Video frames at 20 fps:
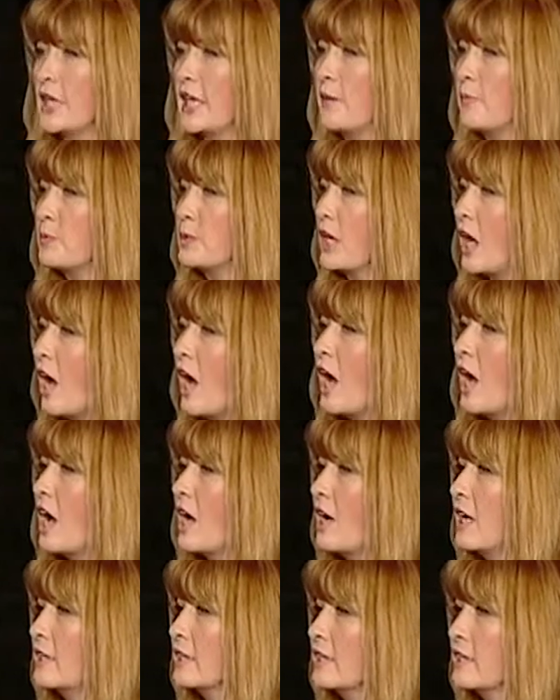Him
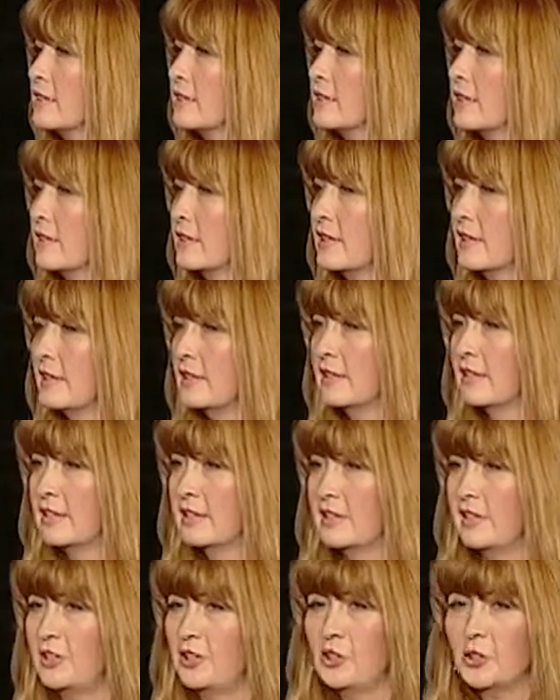God.
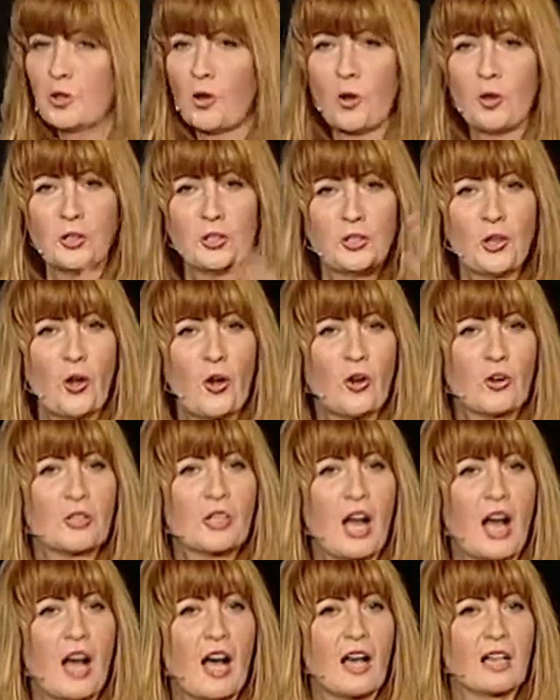You call your
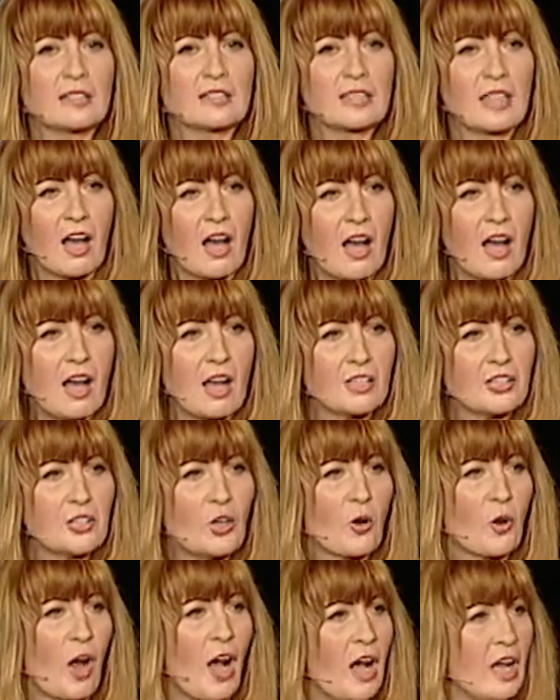God, God,
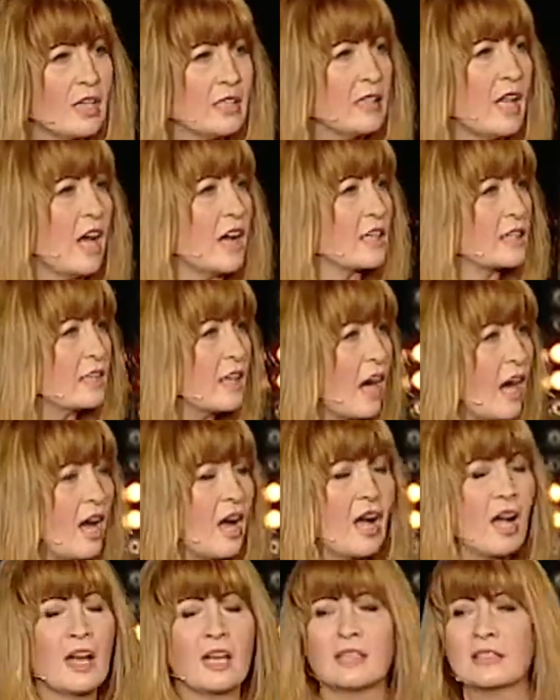your Allah,
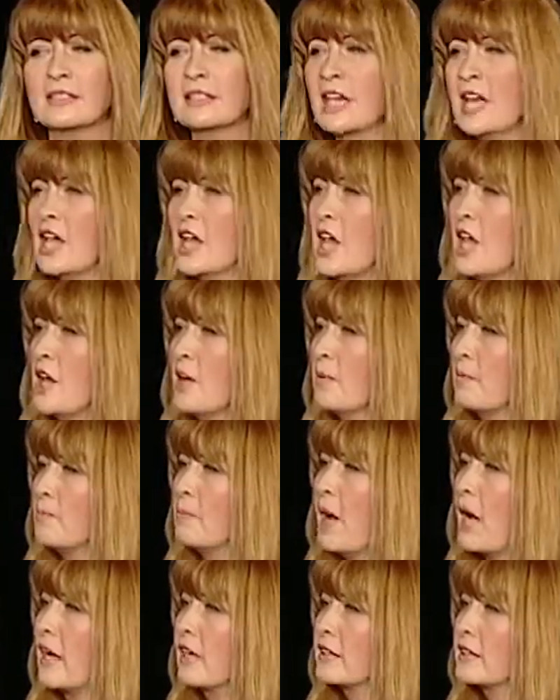God.
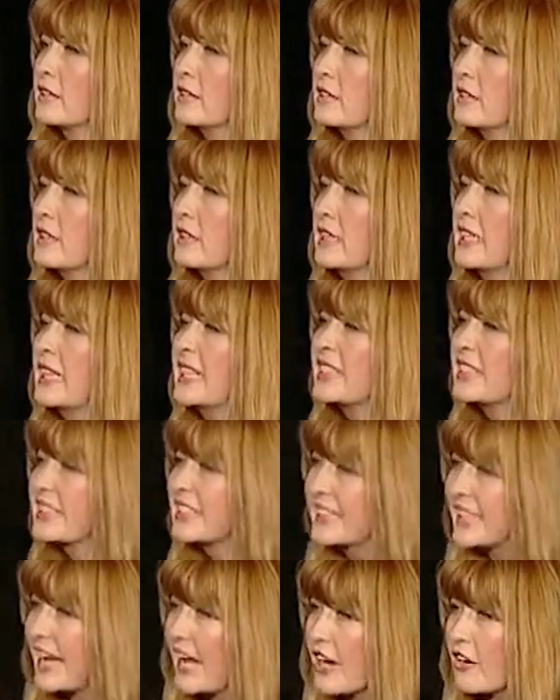But His
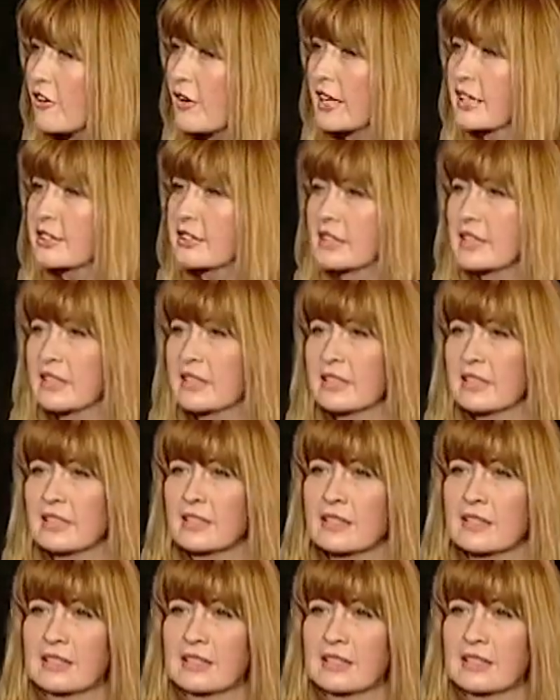character,